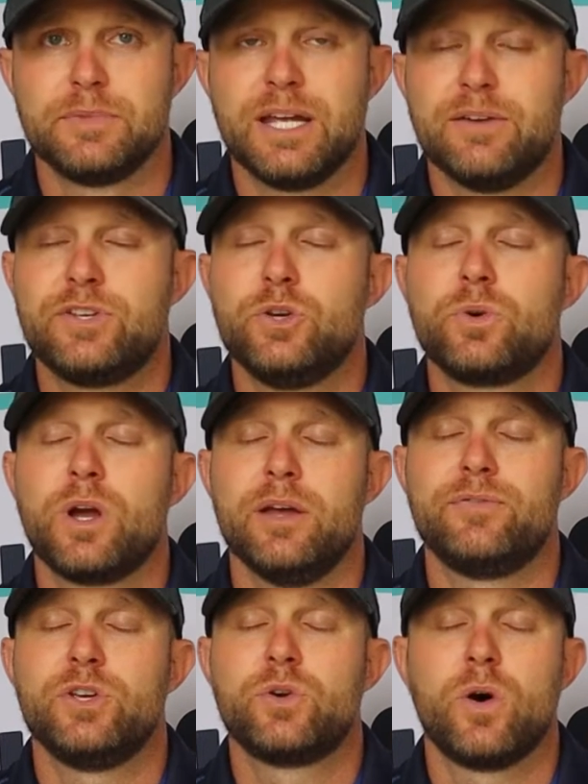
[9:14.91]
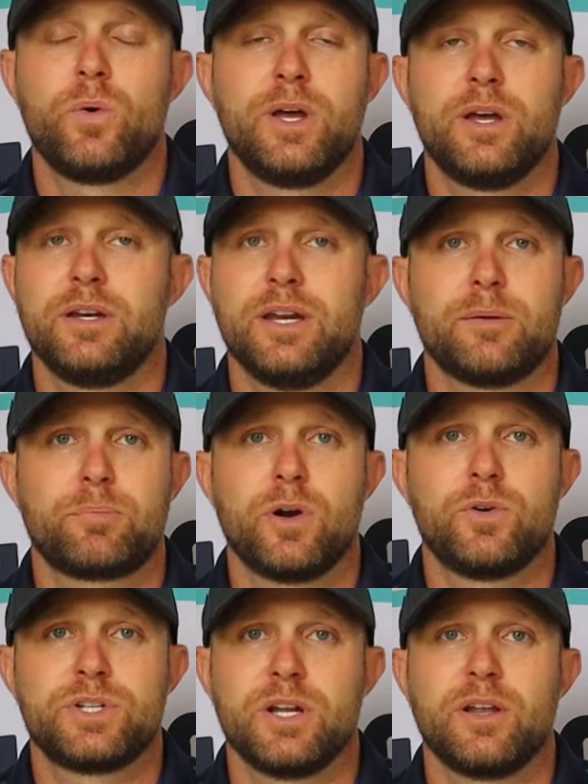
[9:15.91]
If you go in and
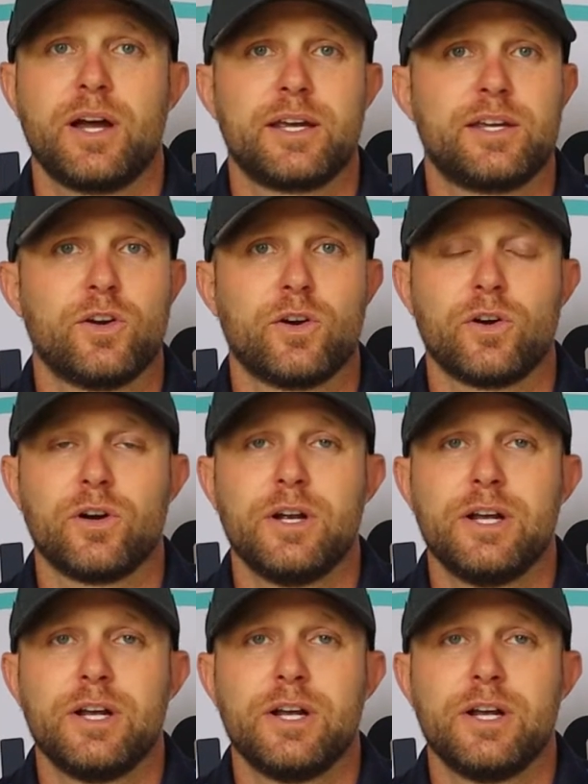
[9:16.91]
approach it like you're